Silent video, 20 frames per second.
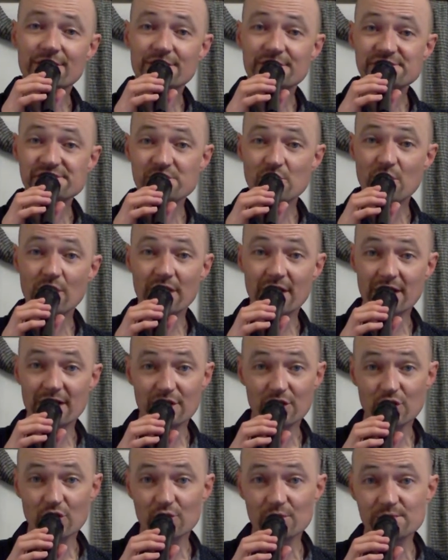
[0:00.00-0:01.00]
is what I
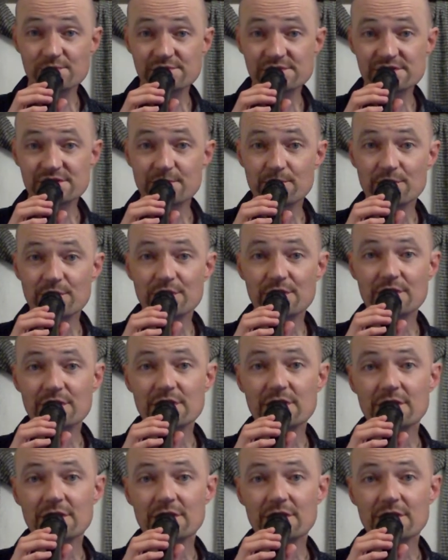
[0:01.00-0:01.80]
hope to be.